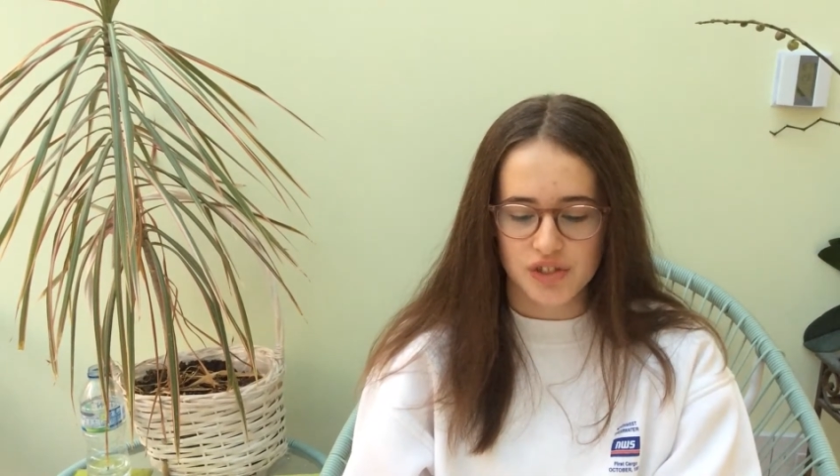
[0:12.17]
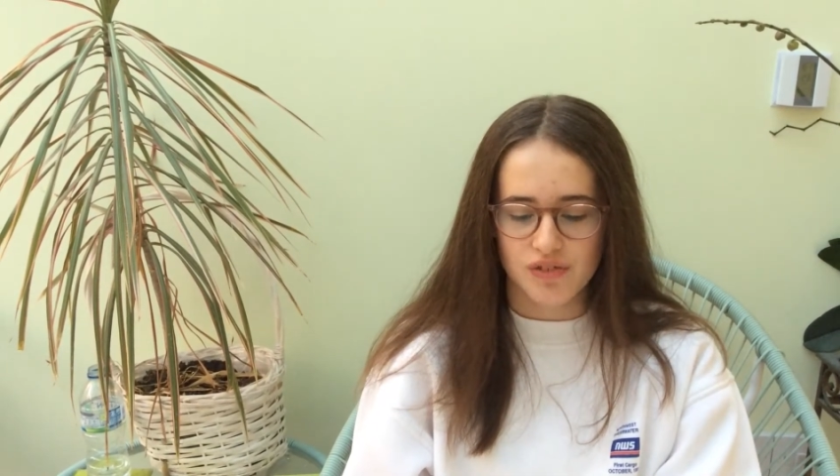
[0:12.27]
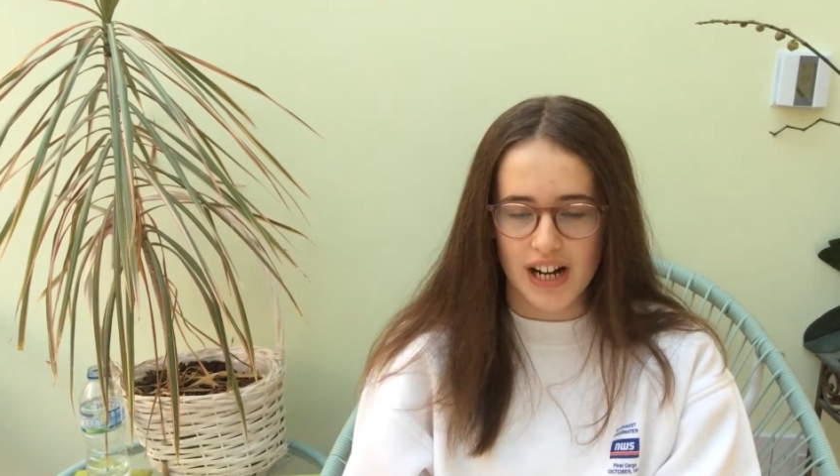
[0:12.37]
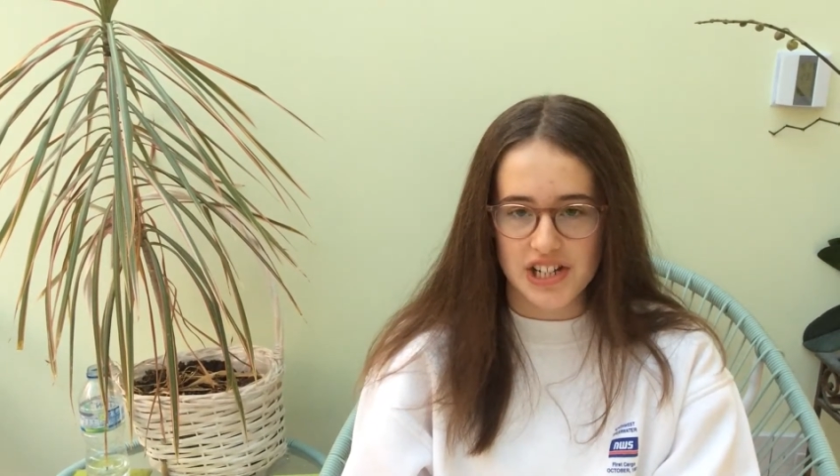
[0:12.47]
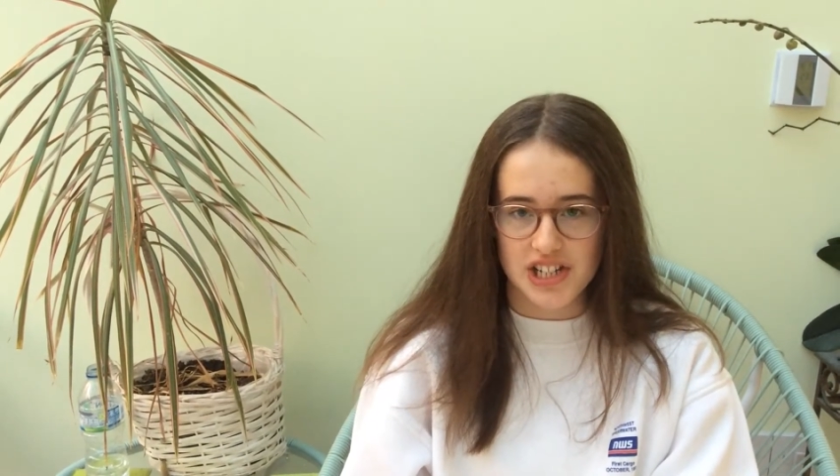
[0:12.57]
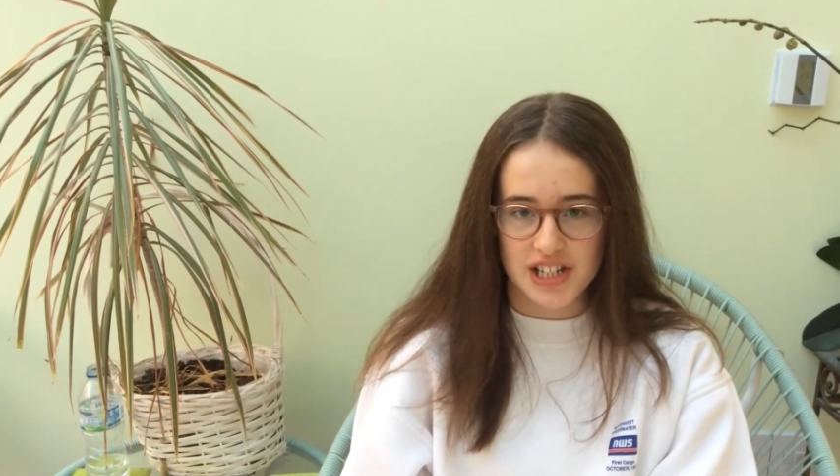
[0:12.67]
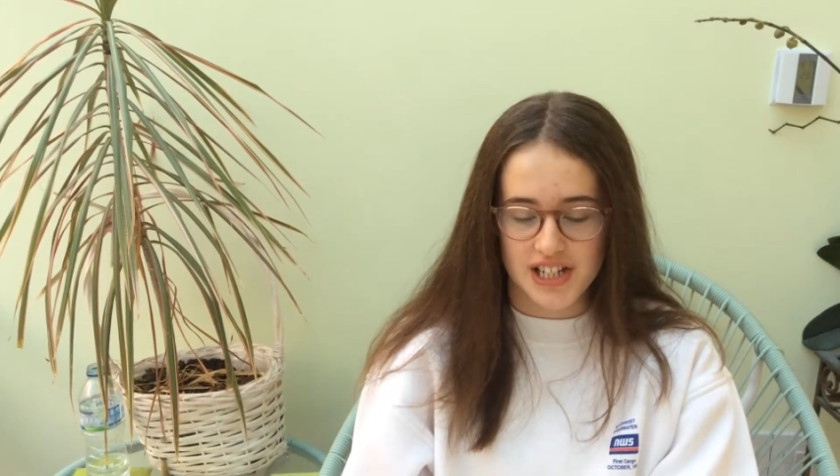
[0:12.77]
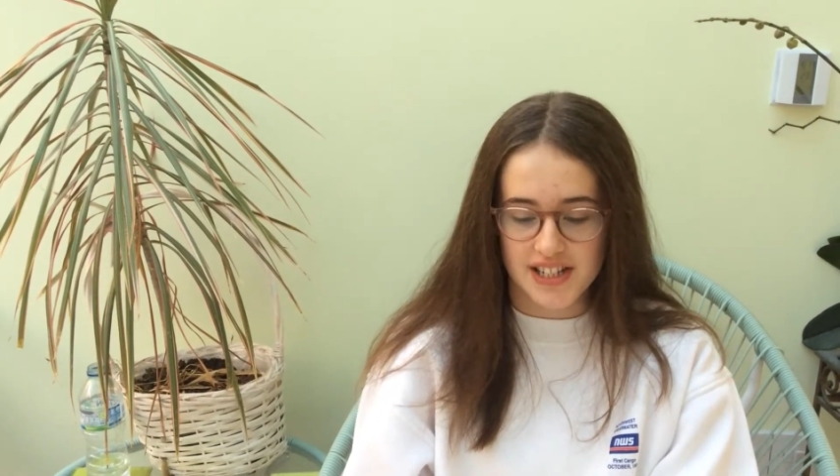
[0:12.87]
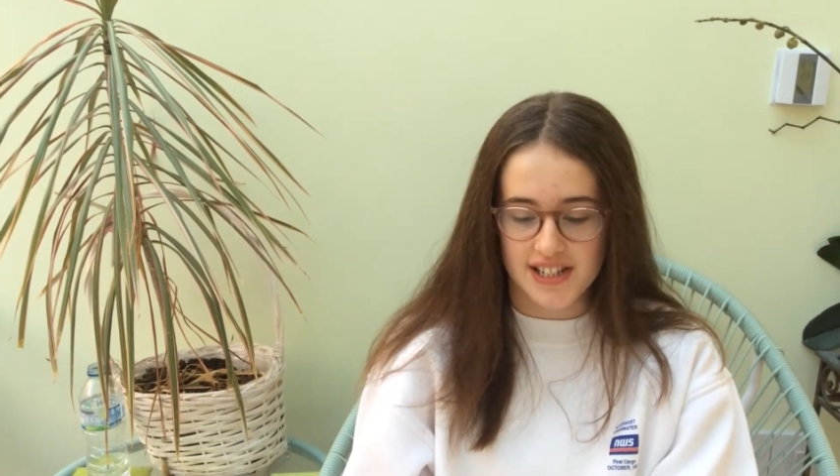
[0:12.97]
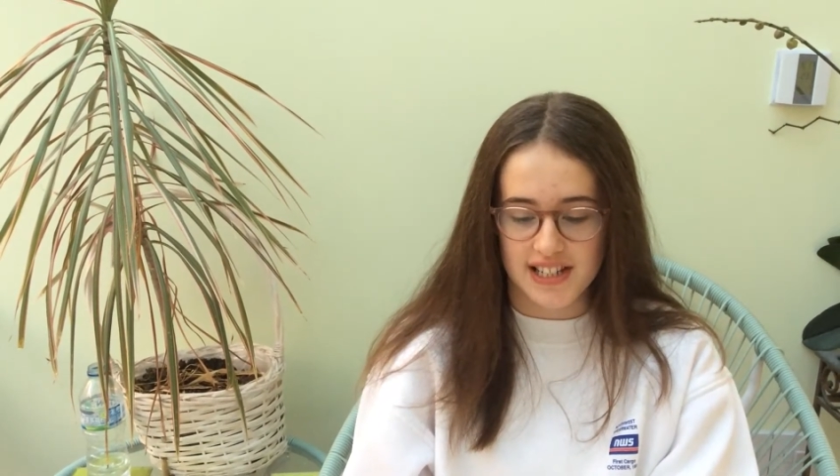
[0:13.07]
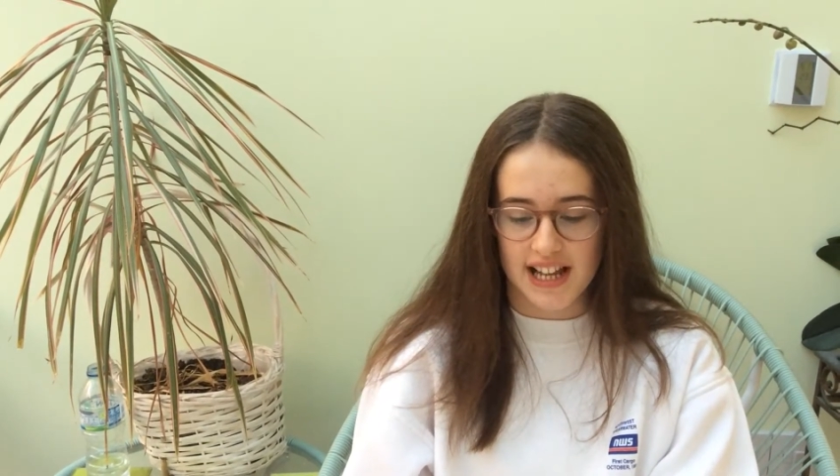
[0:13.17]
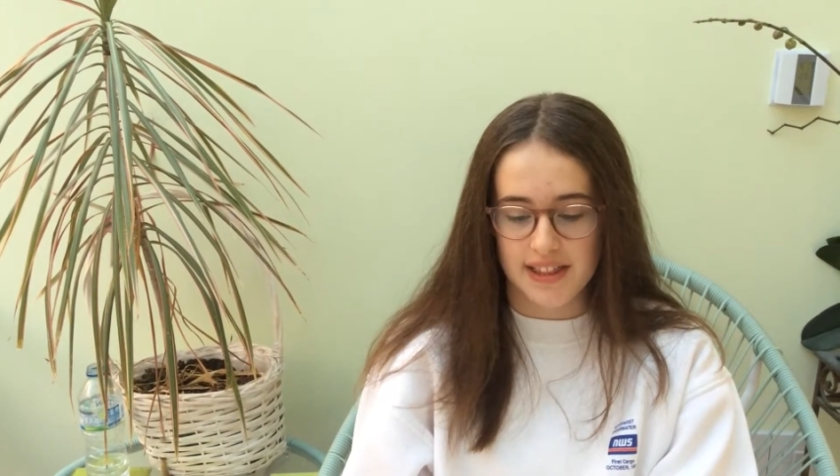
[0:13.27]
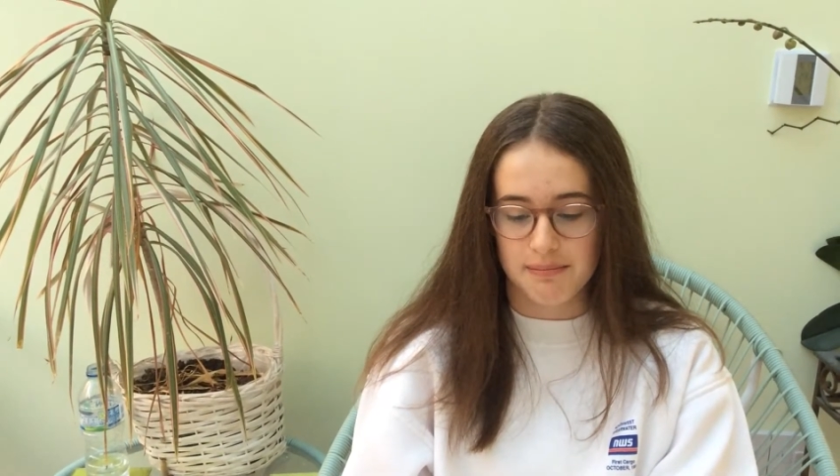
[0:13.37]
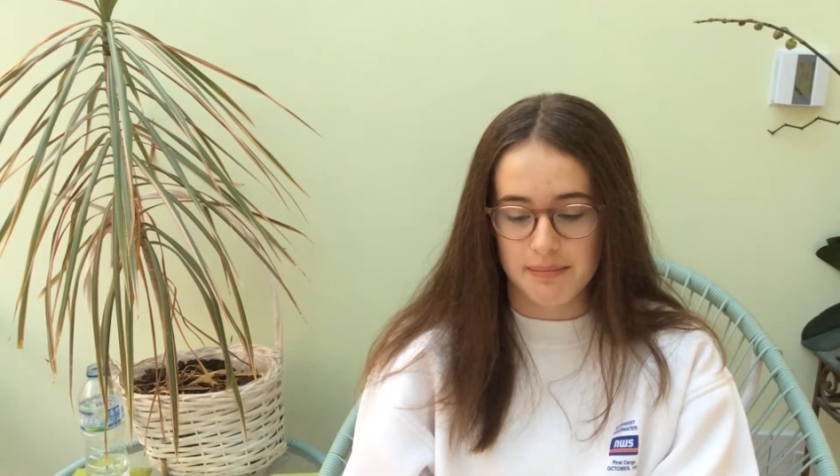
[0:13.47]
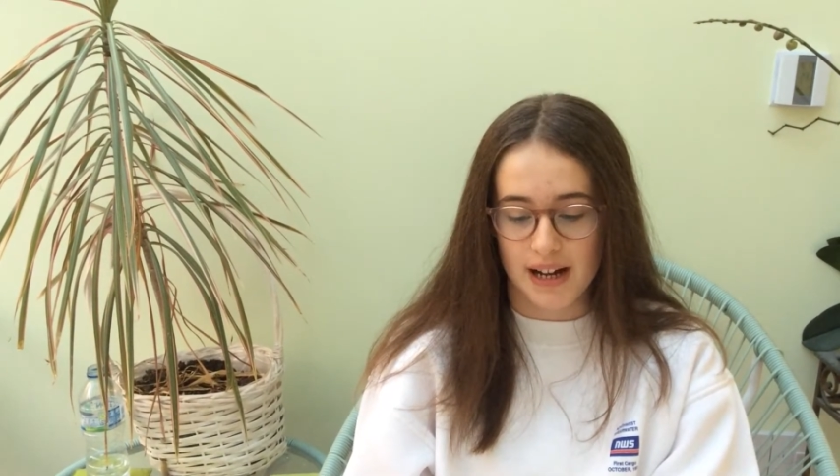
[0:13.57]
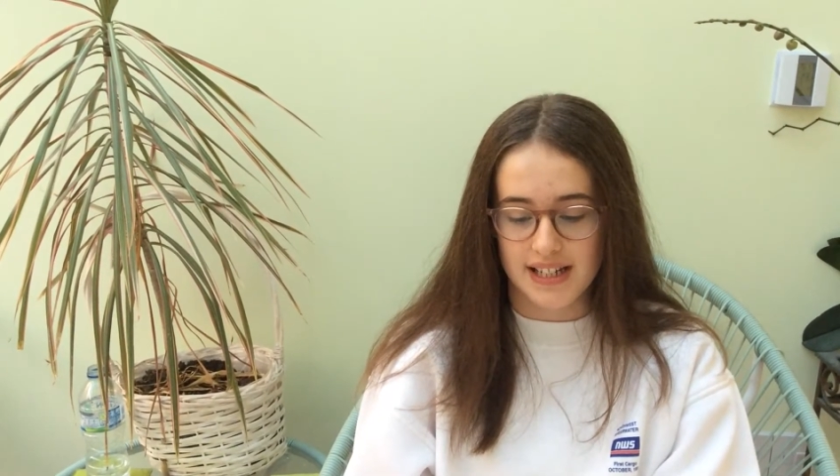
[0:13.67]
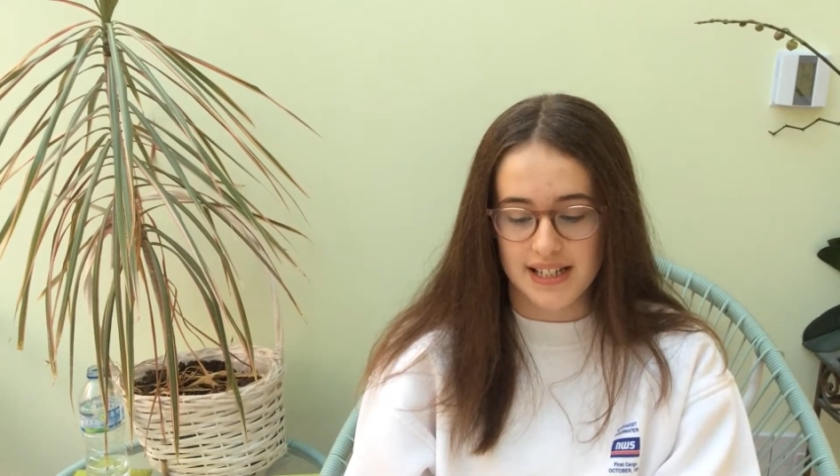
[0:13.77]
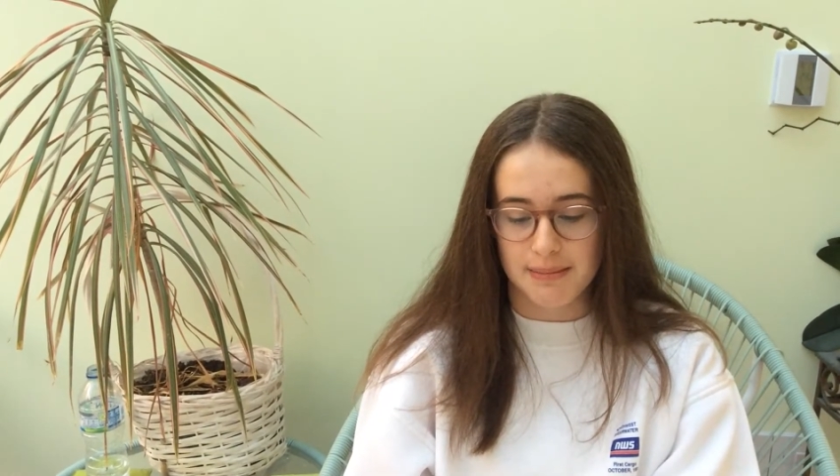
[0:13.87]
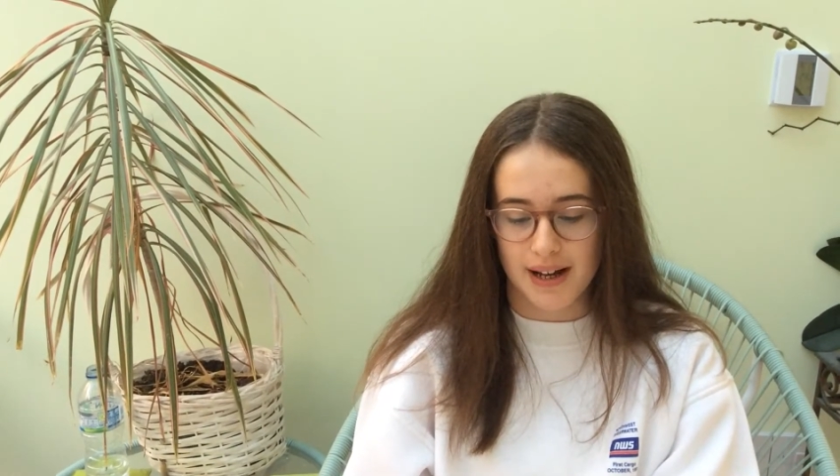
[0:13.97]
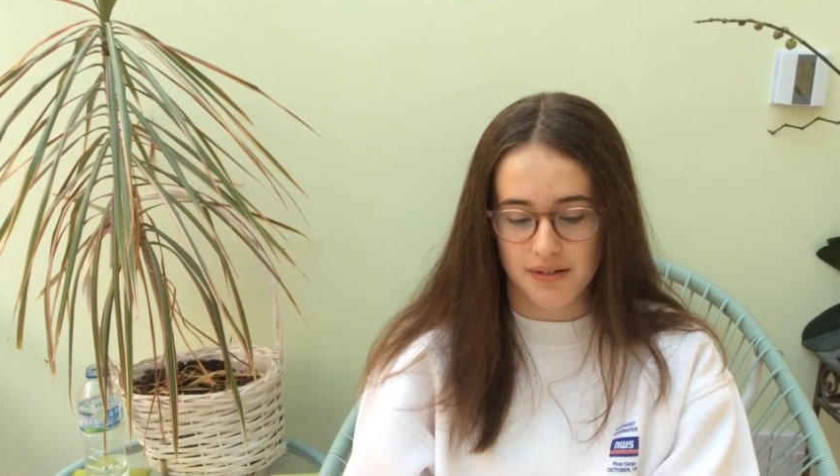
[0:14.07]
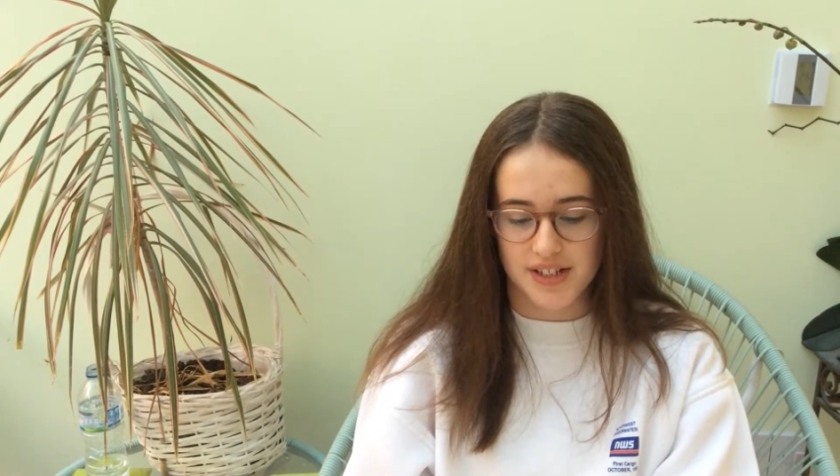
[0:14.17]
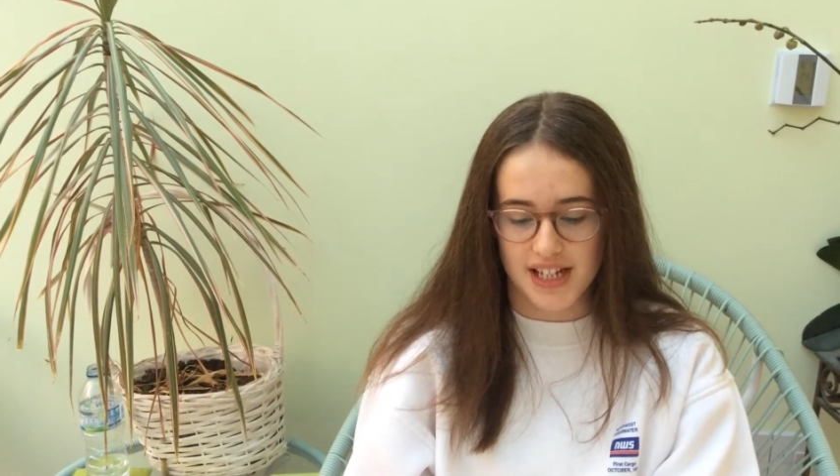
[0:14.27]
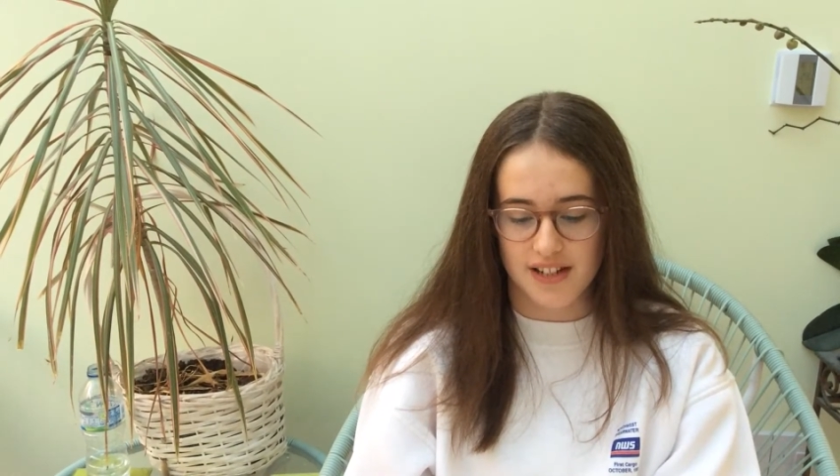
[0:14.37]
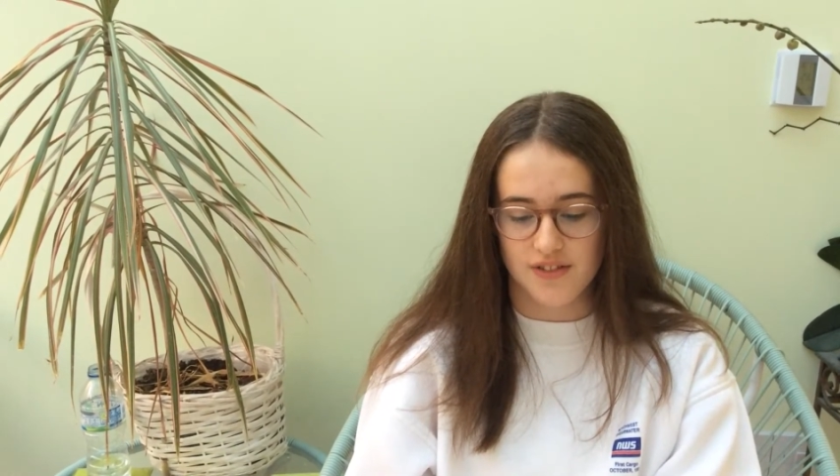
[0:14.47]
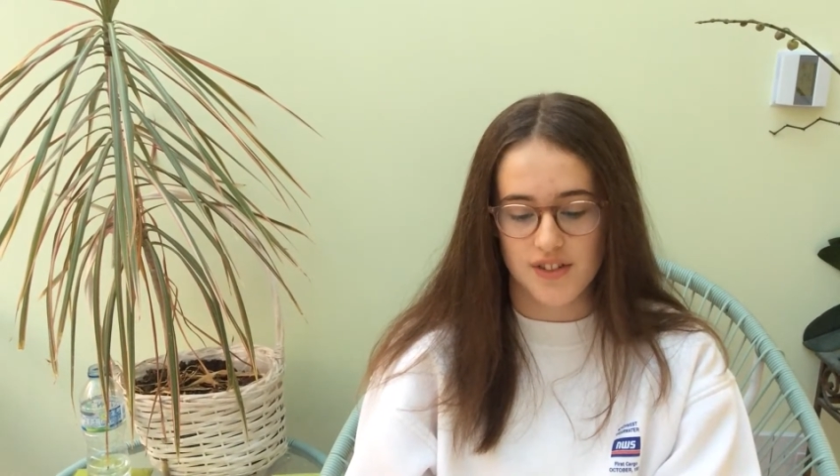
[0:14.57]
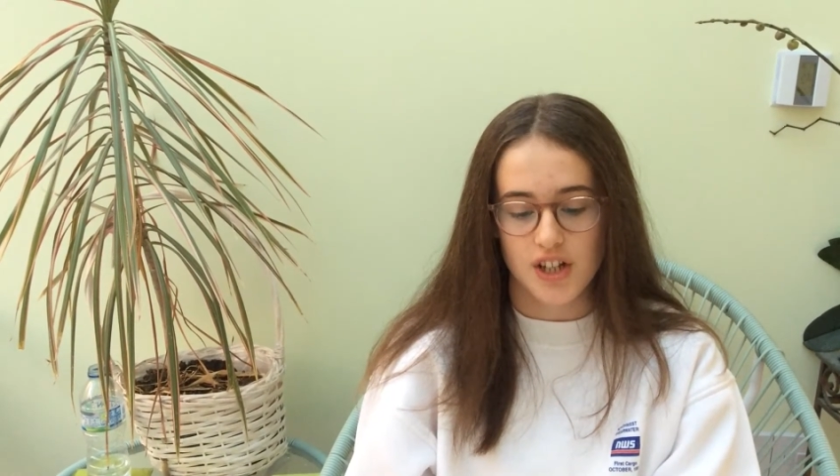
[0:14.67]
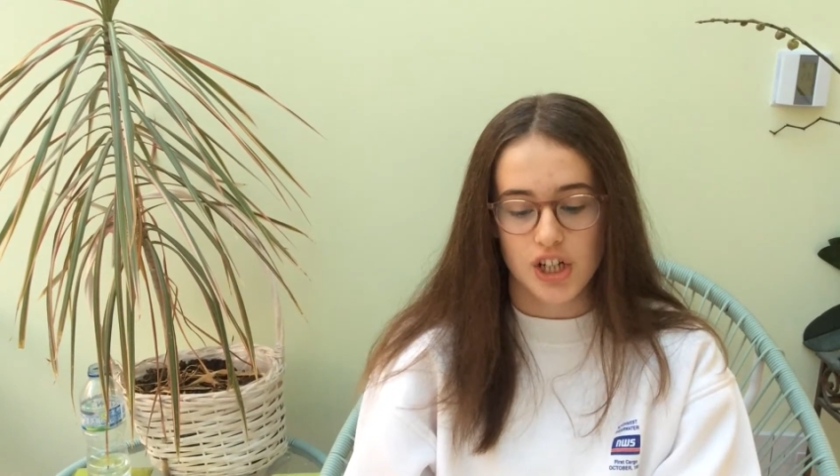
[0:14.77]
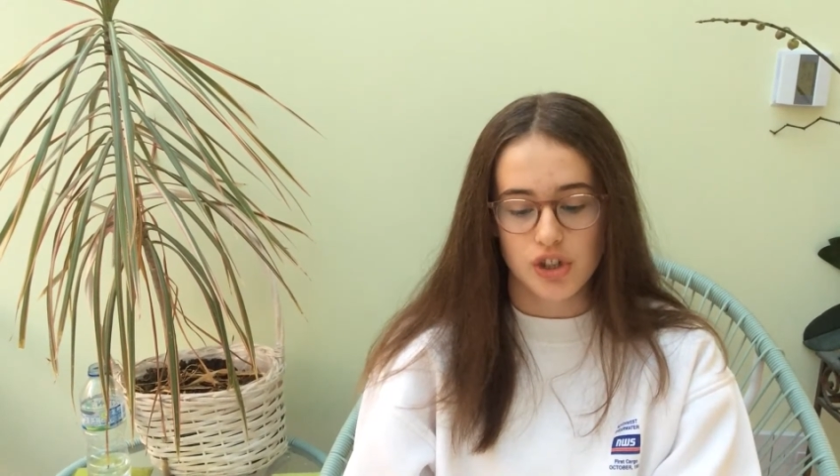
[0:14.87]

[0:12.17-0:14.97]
Your righteousness is like the mighty mountains,